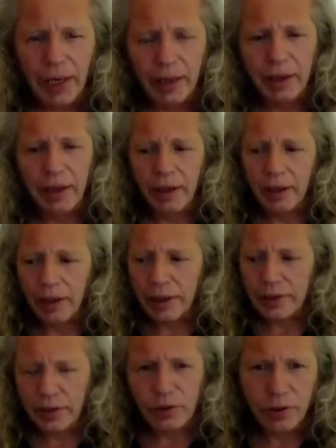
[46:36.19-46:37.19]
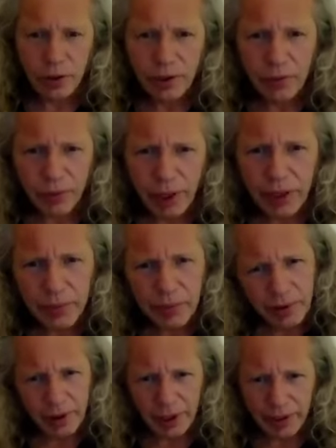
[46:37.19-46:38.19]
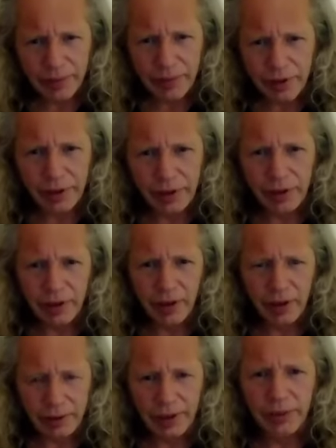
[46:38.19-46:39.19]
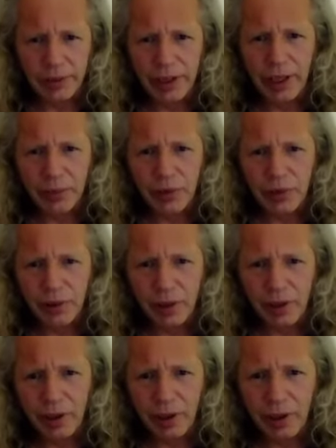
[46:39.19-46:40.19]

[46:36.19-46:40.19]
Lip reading: I said, you need a Raymond in every cardiac rehab unit.